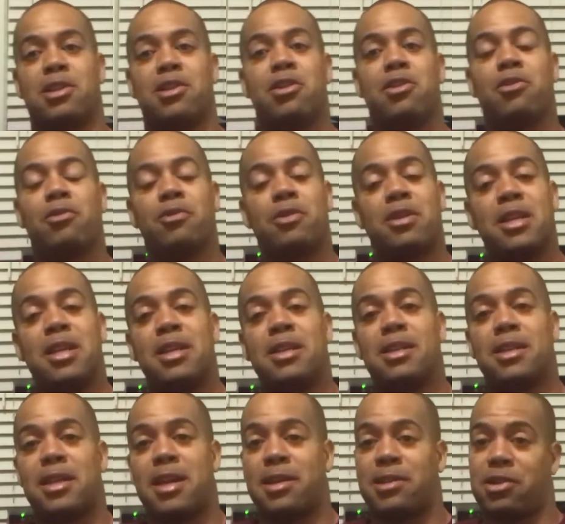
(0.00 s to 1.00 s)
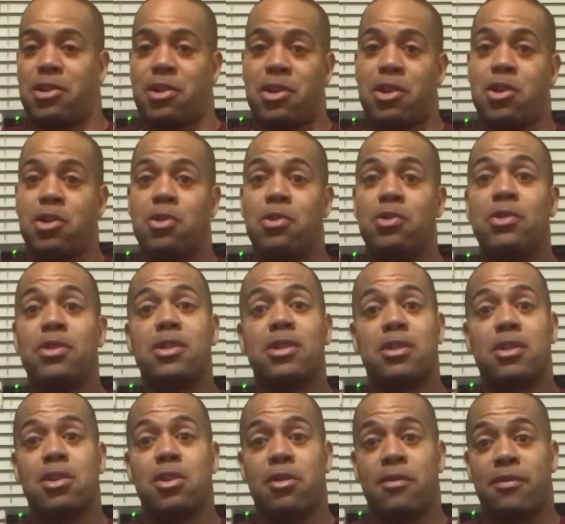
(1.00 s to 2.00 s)
You don't need to necessarily
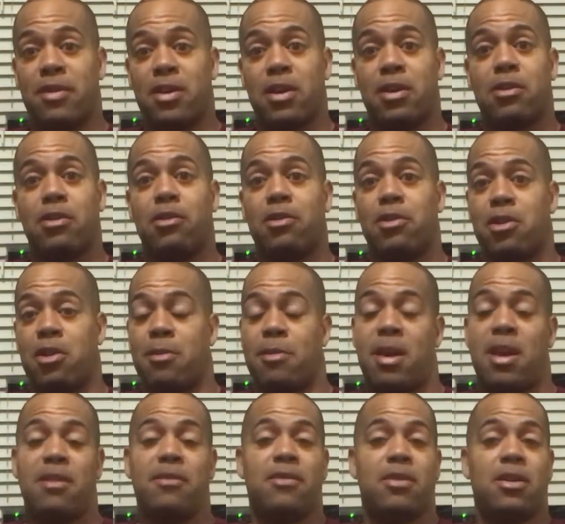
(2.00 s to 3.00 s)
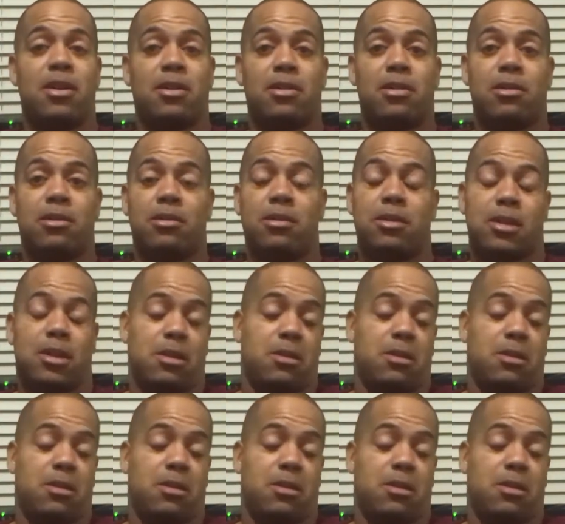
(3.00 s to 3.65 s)
use your vehicle or your main vehicle.